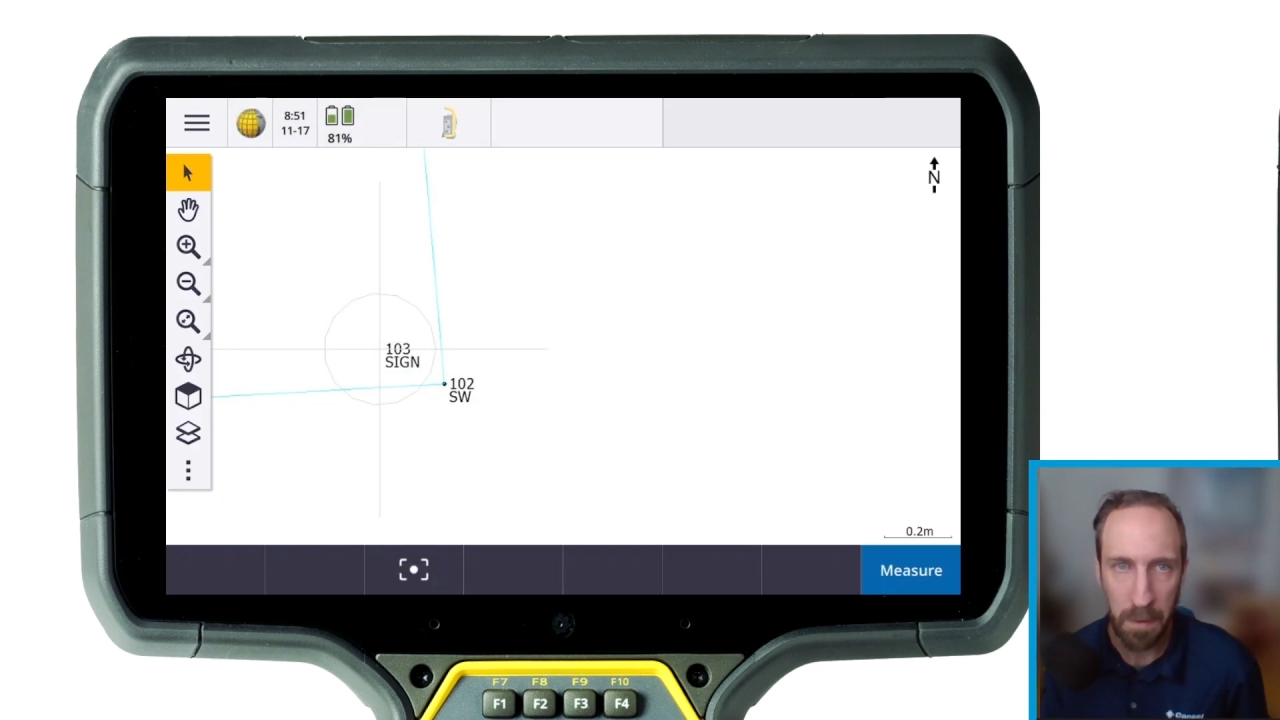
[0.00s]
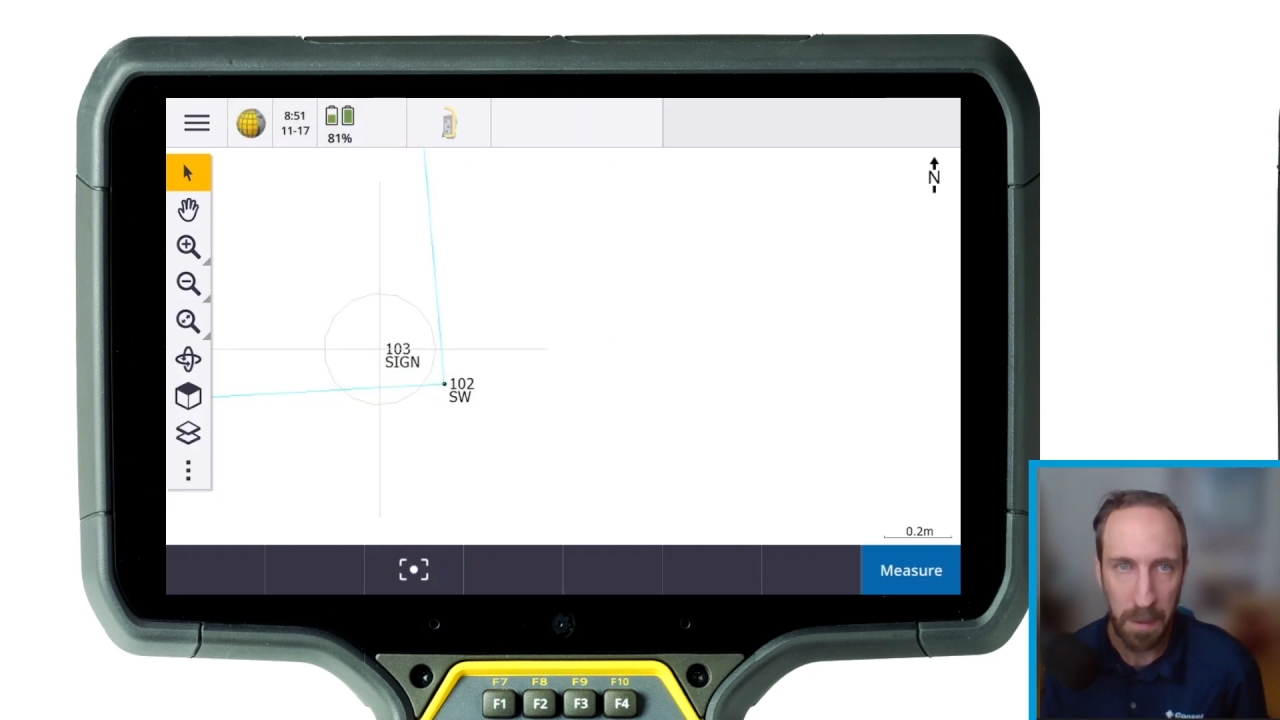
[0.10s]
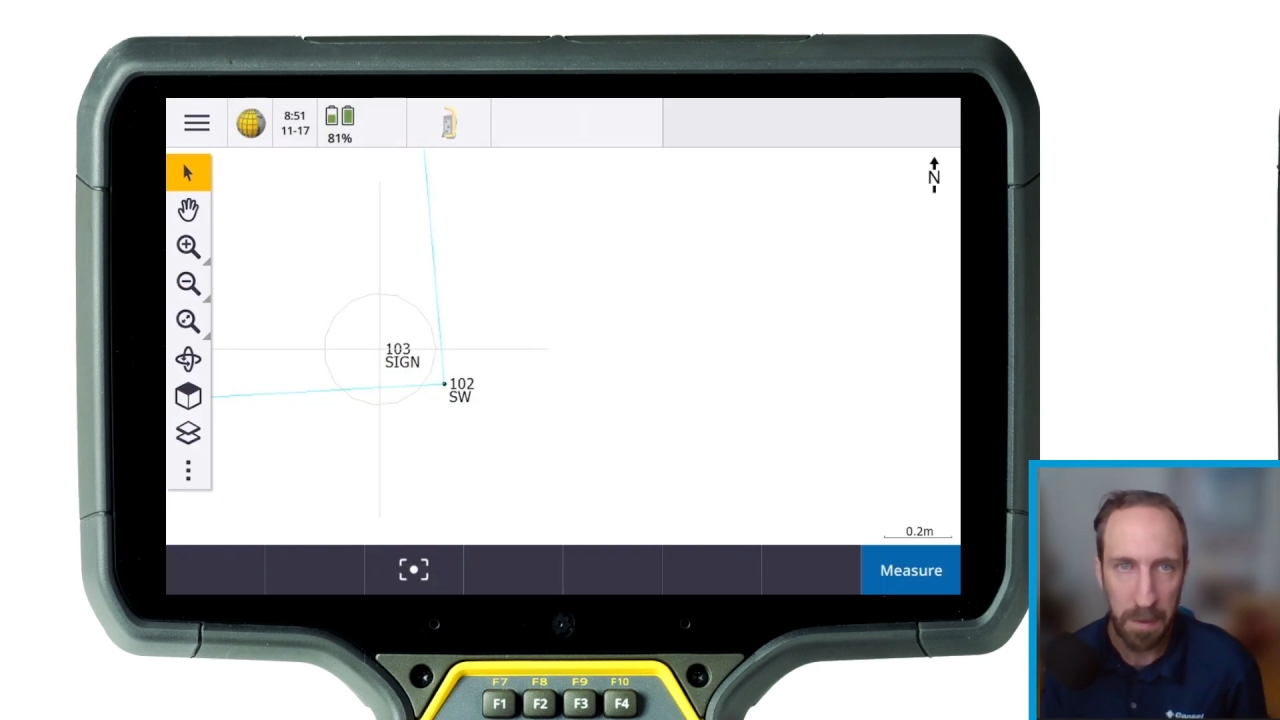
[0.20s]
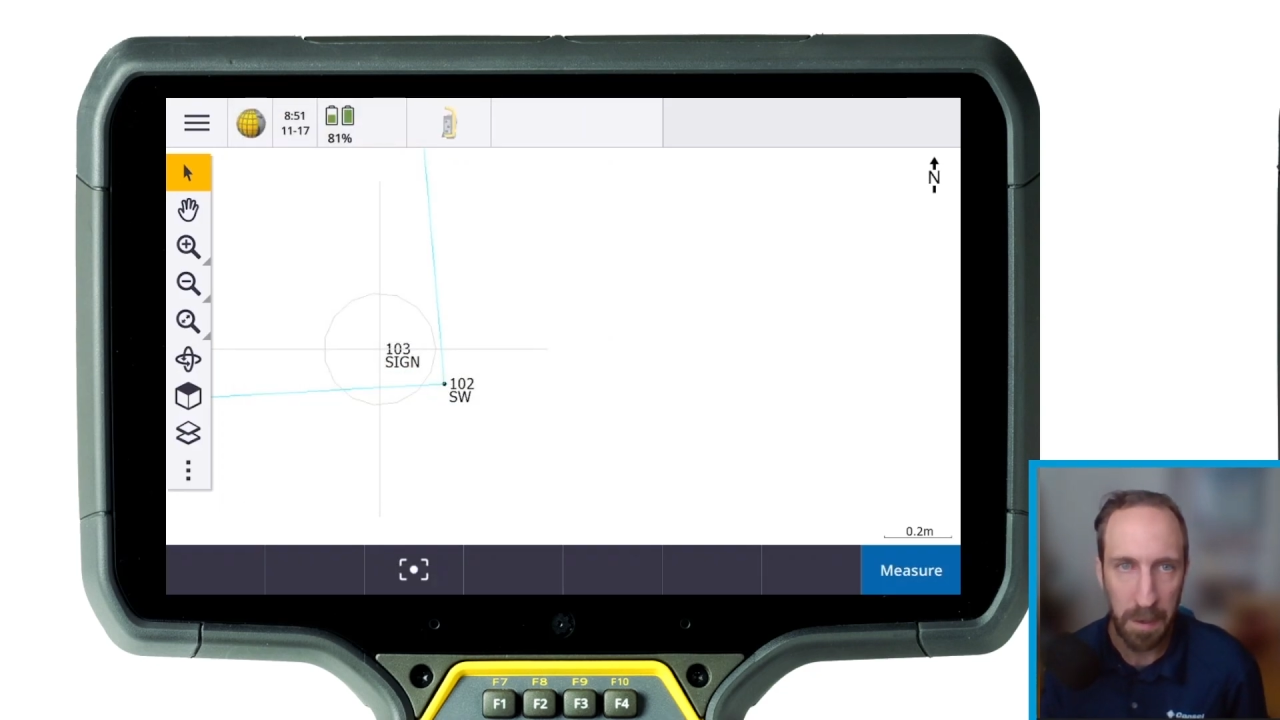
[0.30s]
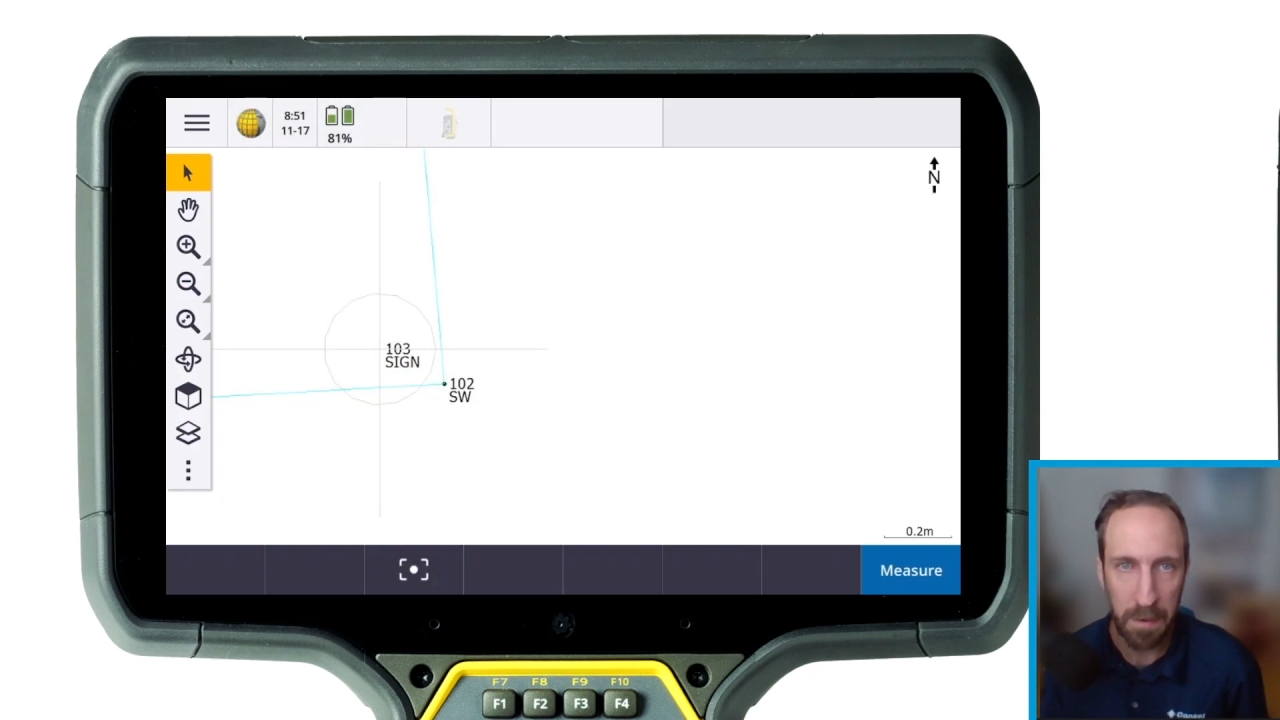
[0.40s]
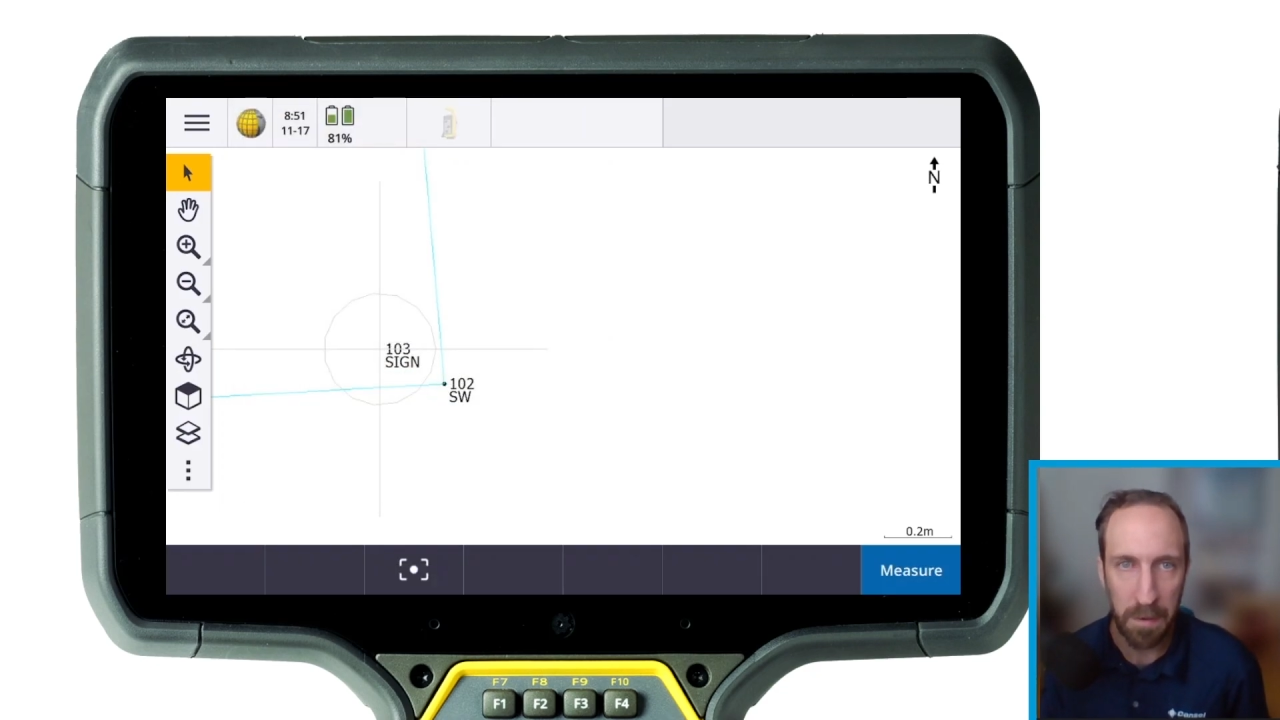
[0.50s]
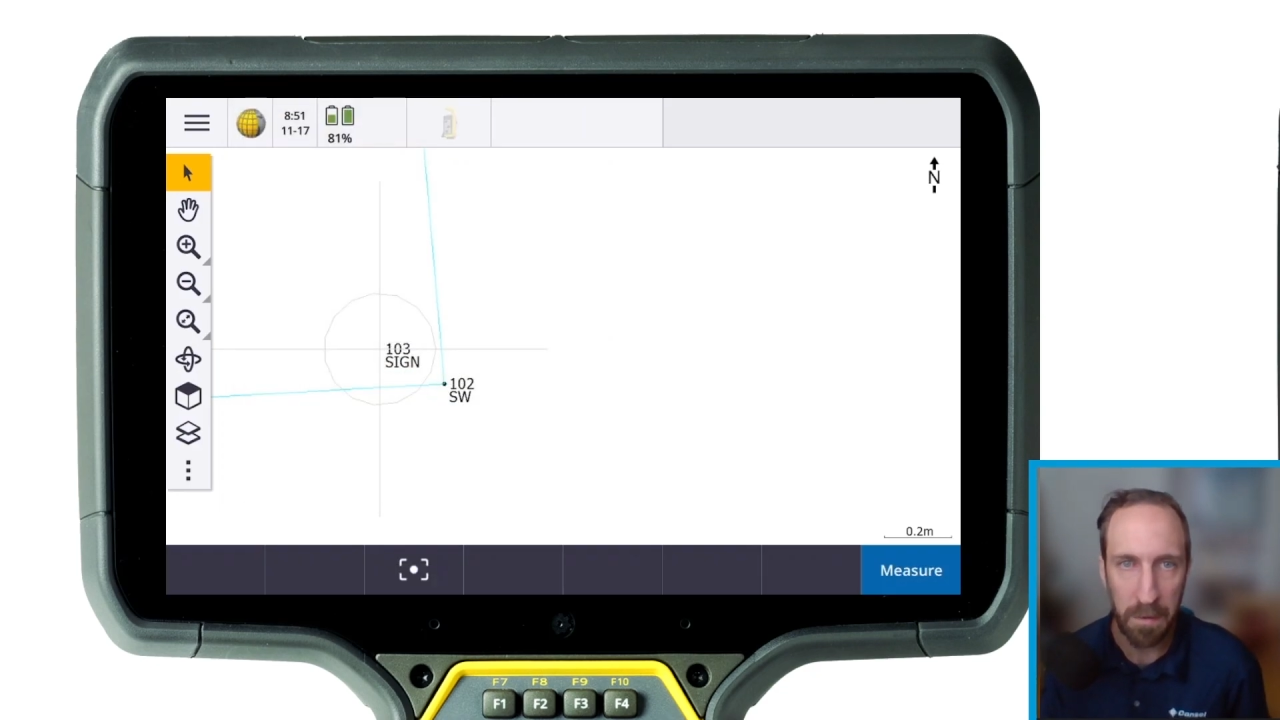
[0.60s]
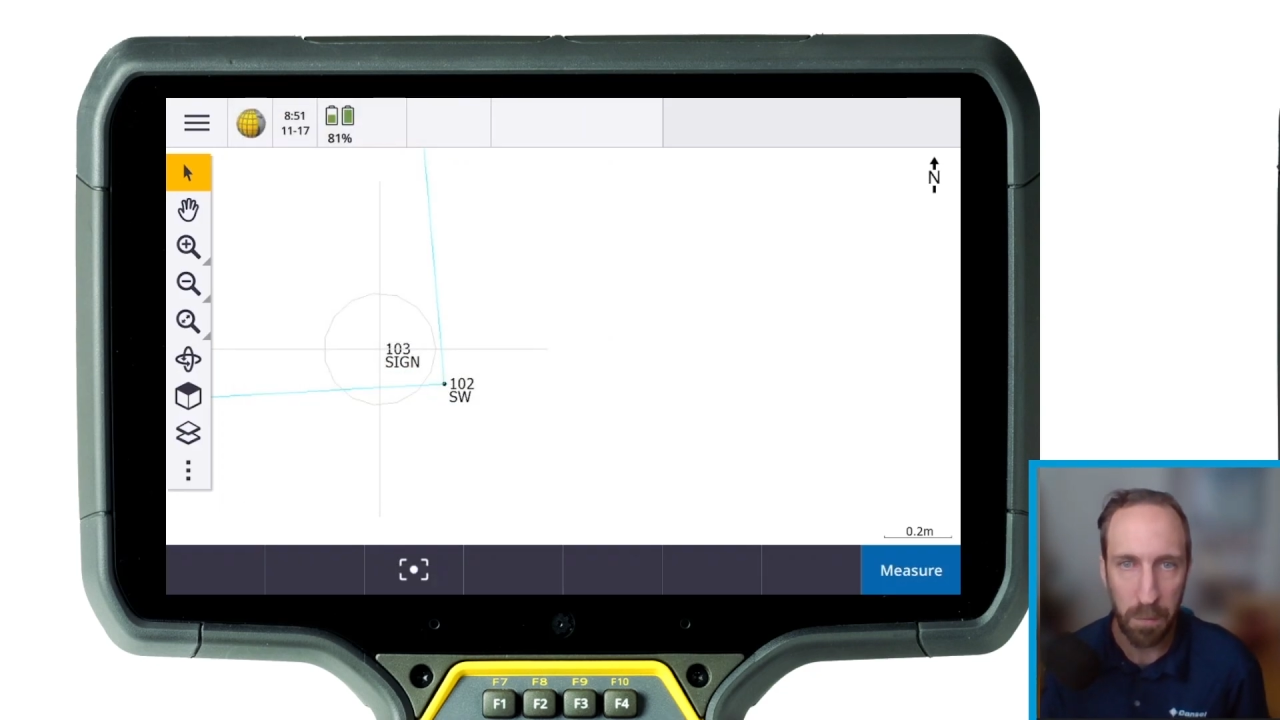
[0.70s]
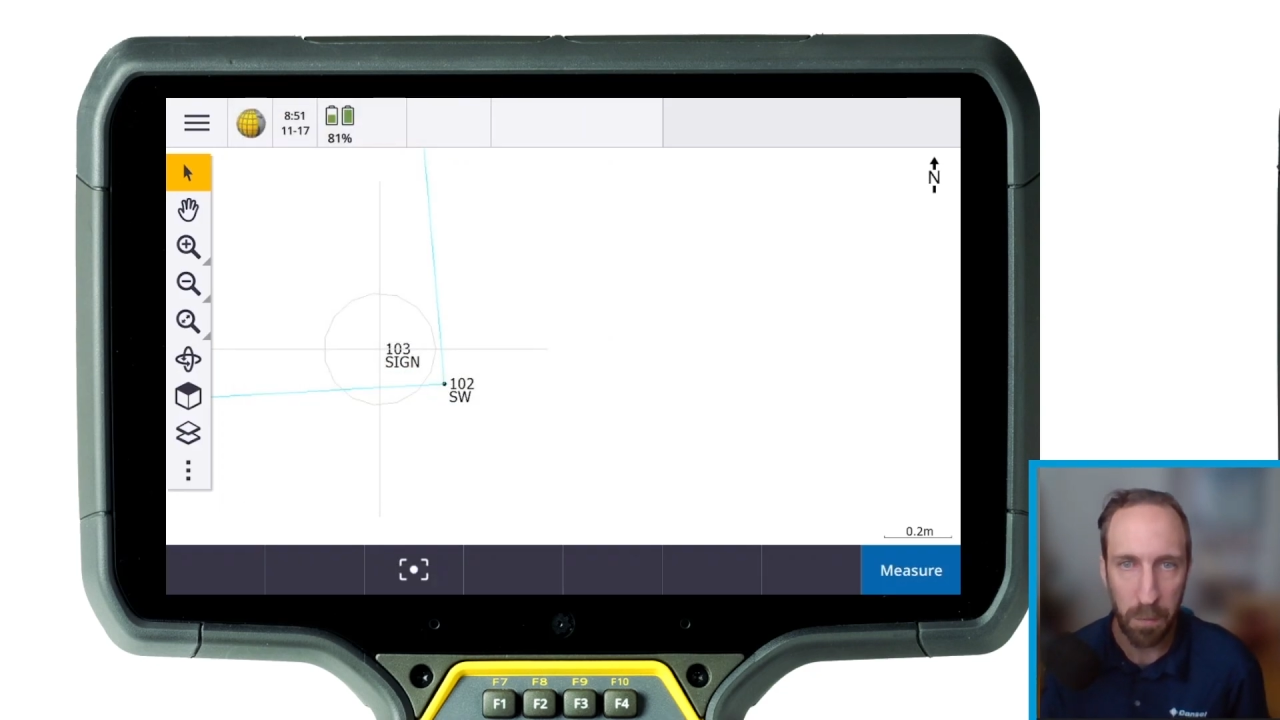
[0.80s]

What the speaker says: and then this